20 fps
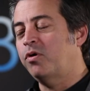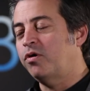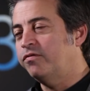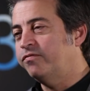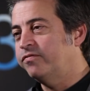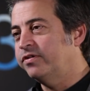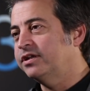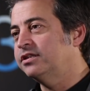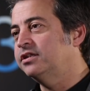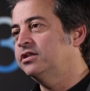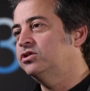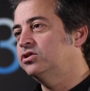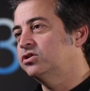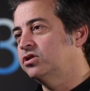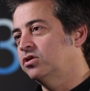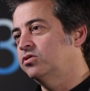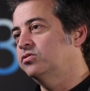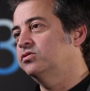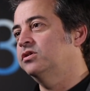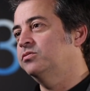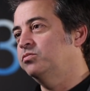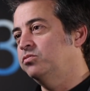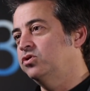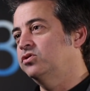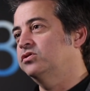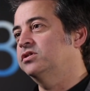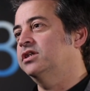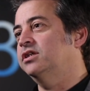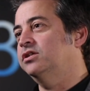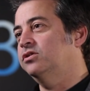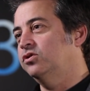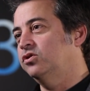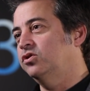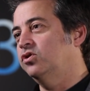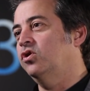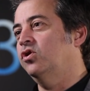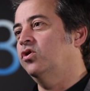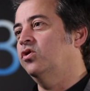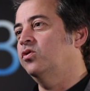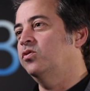Perfectly chosen music to
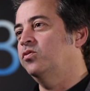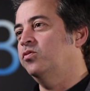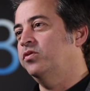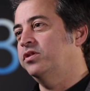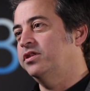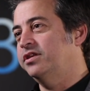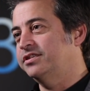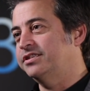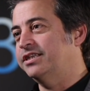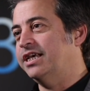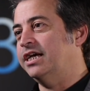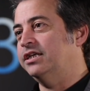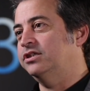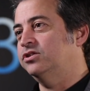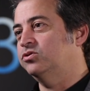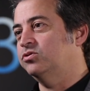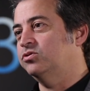go with this guy's